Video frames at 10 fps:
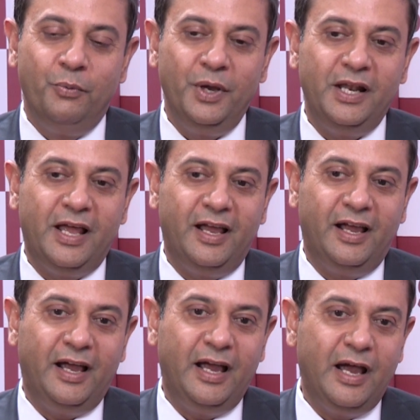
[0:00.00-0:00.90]
Well,
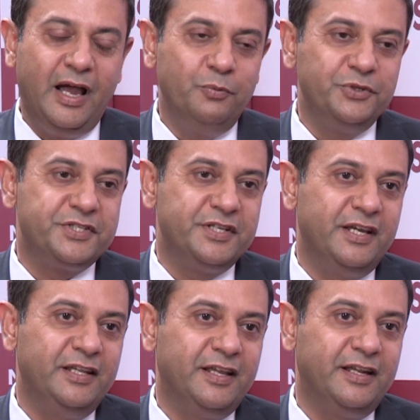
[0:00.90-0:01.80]
I would
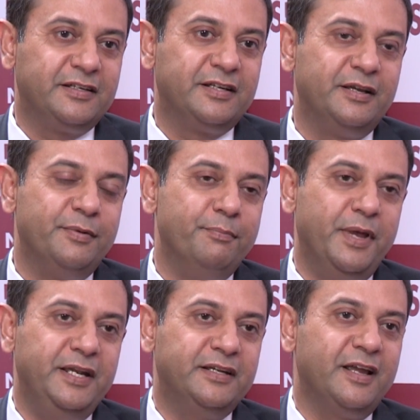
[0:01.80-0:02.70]
say that
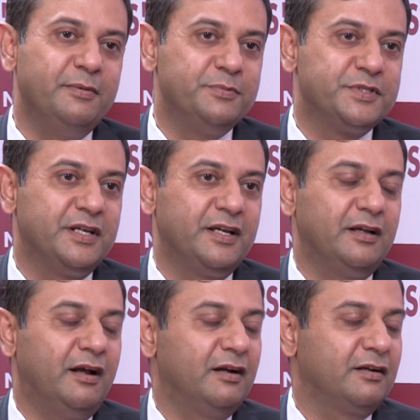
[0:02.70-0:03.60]
many times
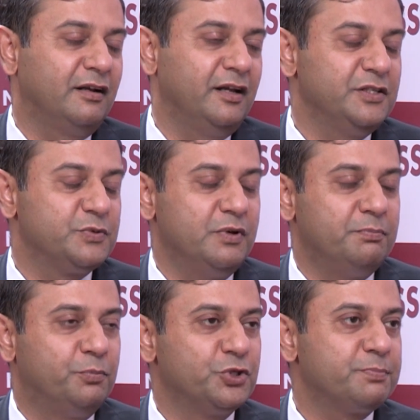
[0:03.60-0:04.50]
our clients will
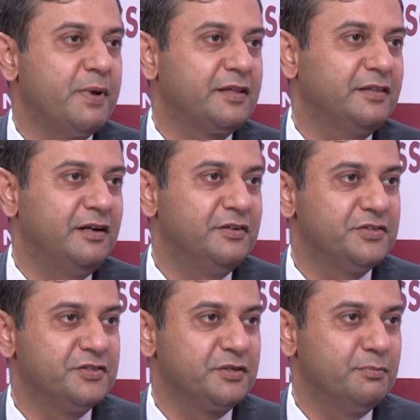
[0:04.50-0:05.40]
push back their
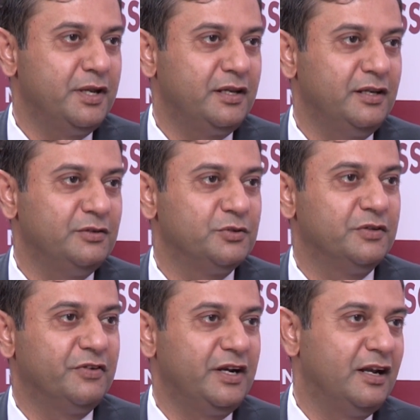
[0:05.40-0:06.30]
decision making to the
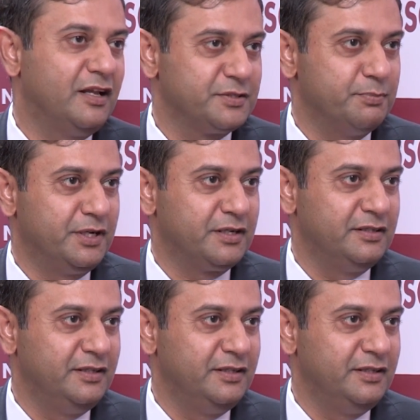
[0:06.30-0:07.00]
very last minute.